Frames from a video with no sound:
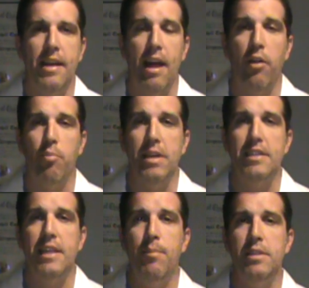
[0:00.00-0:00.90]
Now, the
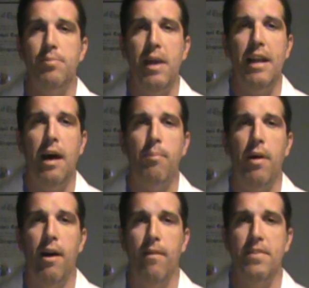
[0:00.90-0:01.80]
brainstem is made up
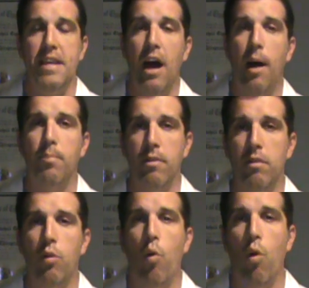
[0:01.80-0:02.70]
of the
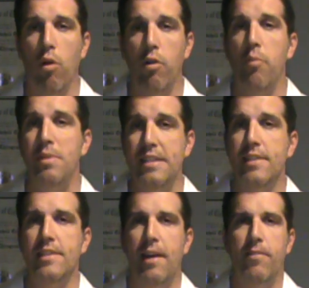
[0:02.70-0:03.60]
upper or
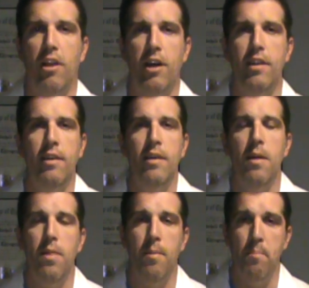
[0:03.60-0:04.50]
mesencephalon,
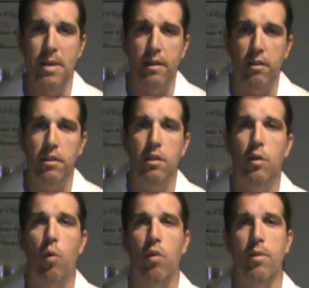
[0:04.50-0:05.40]
the middle
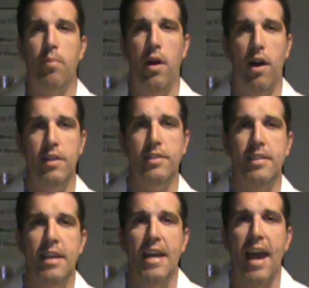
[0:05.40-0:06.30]
or the
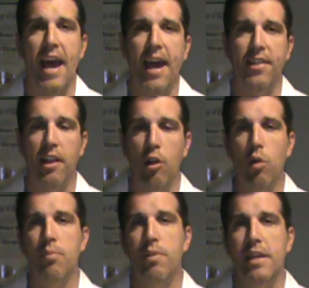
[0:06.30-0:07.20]
pons, and the
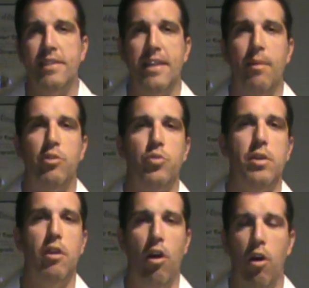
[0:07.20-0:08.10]
lower brainstem, which
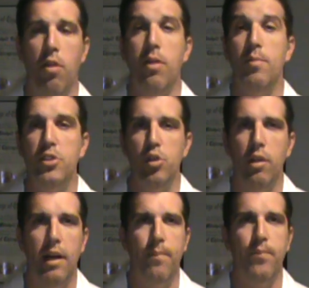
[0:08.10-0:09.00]
we call the
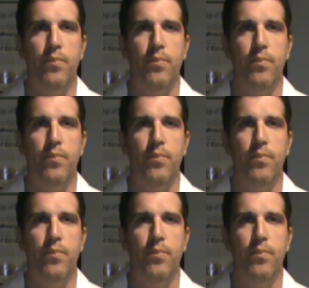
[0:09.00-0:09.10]
medulla.